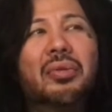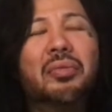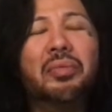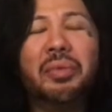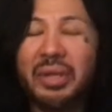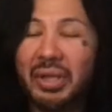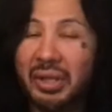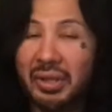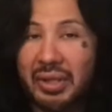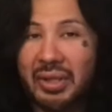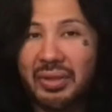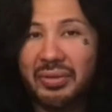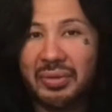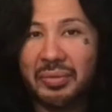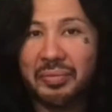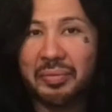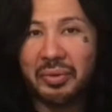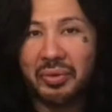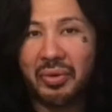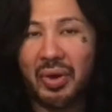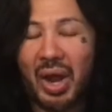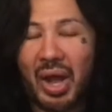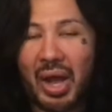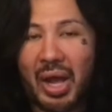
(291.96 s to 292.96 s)
really
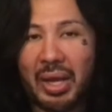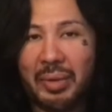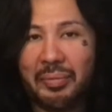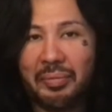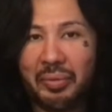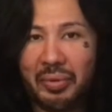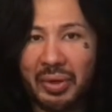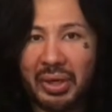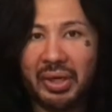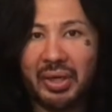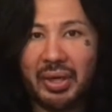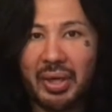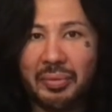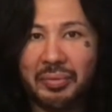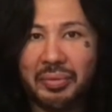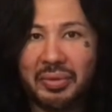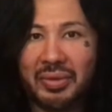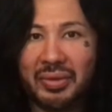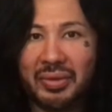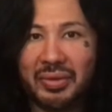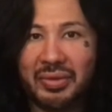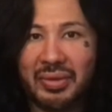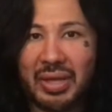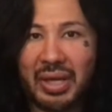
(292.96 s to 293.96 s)
subscribe when it
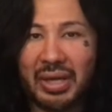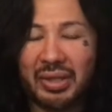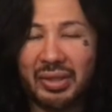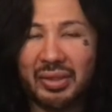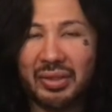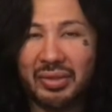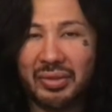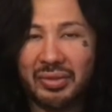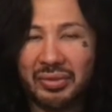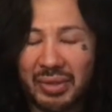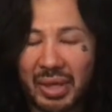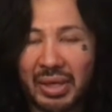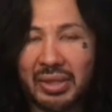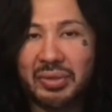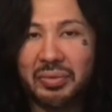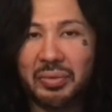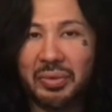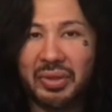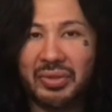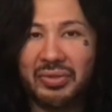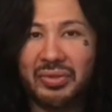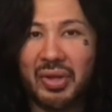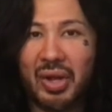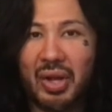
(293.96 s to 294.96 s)
comes to
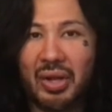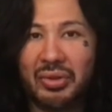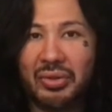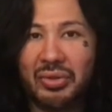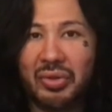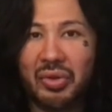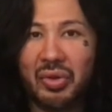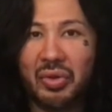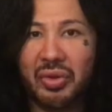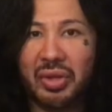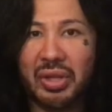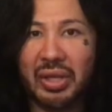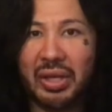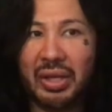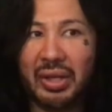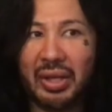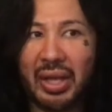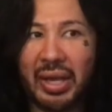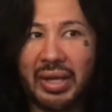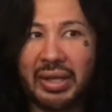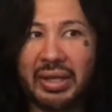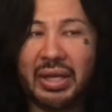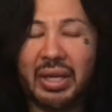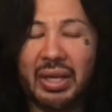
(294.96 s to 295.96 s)
sexual assault to the,
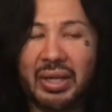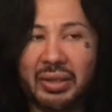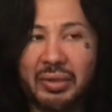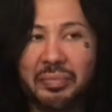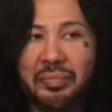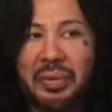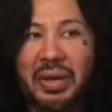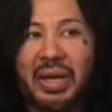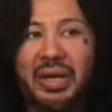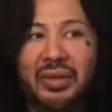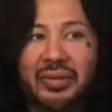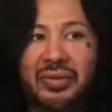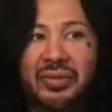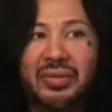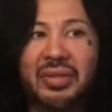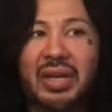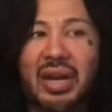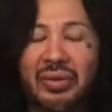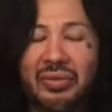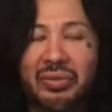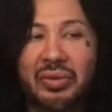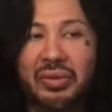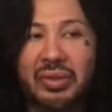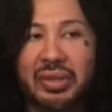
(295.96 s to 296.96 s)
like, it's been
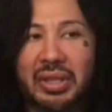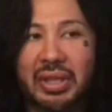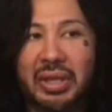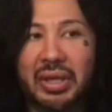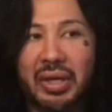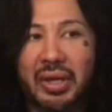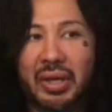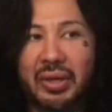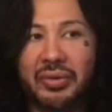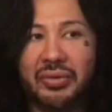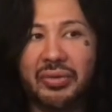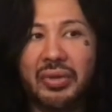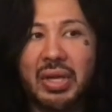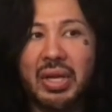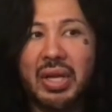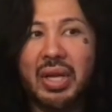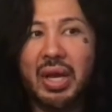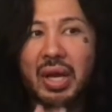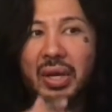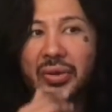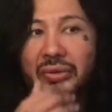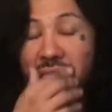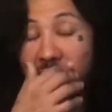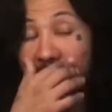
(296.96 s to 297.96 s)
several years
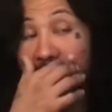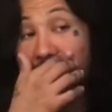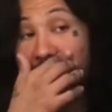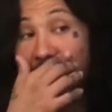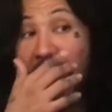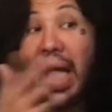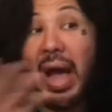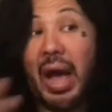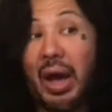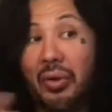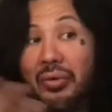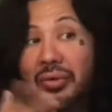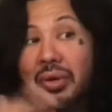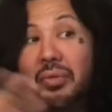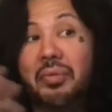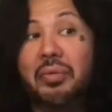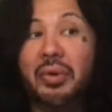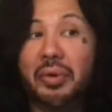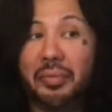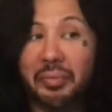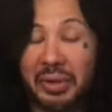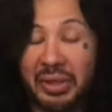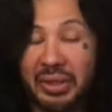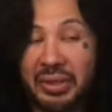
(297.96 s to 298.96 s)
So now the
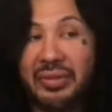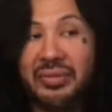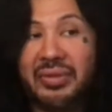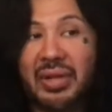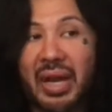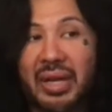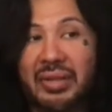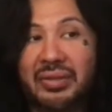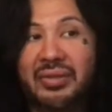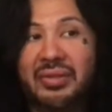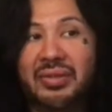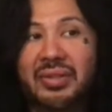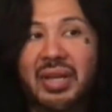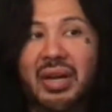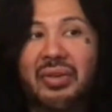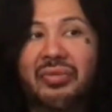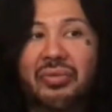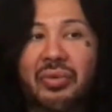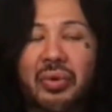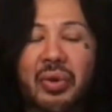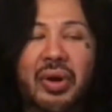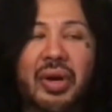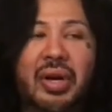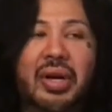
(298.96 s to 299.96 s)
woman decides to
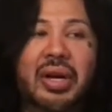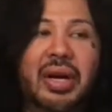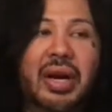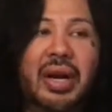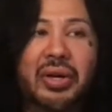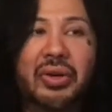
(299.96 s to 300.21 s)
step forward, and